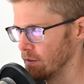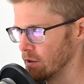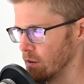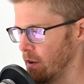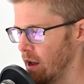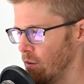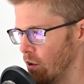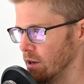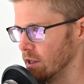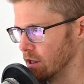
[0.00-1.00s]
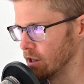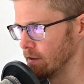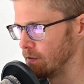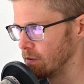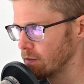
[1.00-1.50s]
So pay more
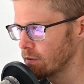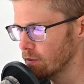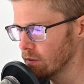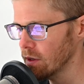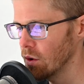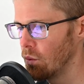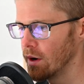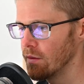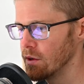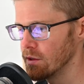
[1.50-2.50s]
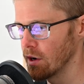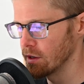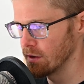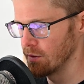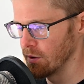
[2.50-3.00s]
attention. Whenever you start
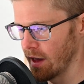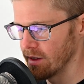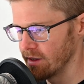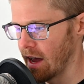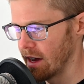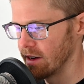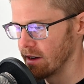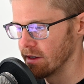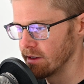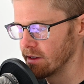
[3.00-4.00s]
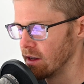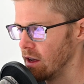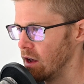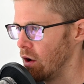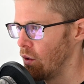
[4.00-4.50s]
to feel that sadness
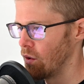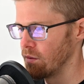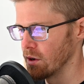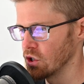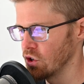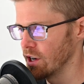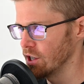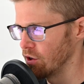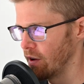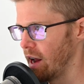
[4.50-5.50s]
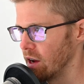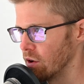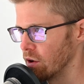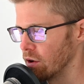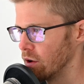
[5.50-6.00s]
or frustration or
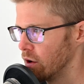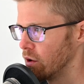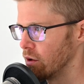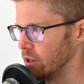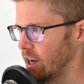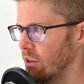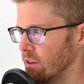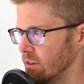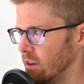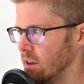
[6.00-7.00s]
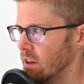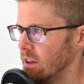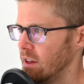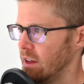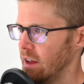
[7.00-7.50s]
anger or jealousy,
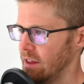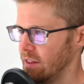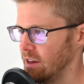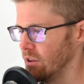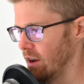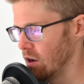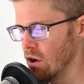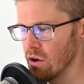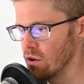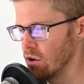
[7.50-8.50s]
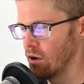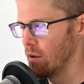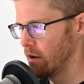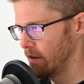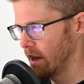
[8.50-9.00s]
and then you're like, no, no, no,
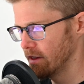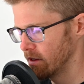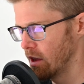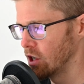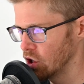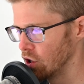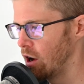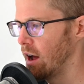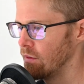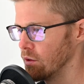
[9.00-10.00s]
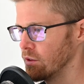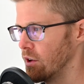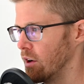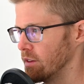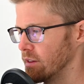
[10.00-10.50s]
I should not have those
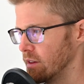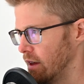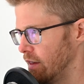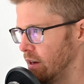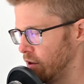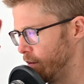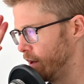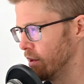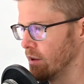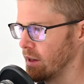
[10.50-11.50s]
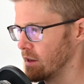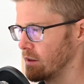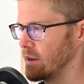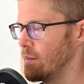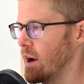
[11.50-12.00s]
thoughts. And then you immediately like
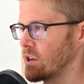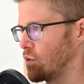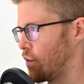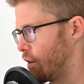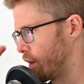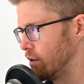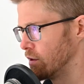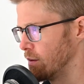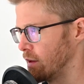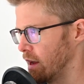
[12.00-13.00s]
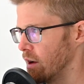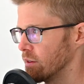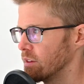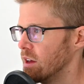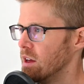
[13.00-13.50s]
get back to work and do something
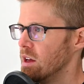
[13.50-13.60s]
else.